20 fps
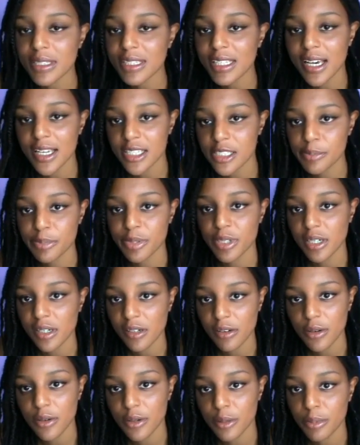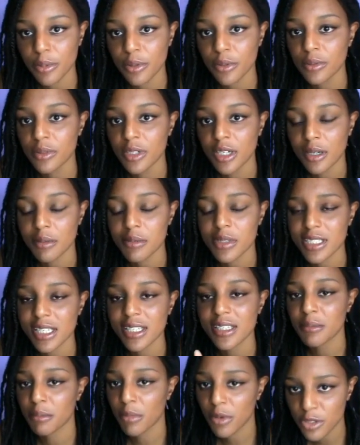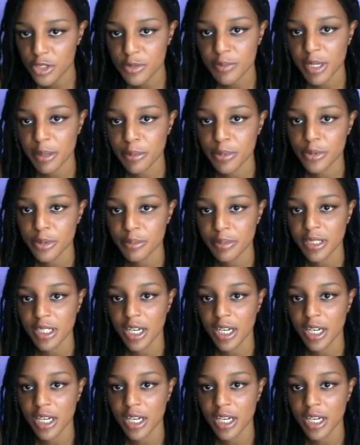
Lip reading: That's pretty notable, because I think most people would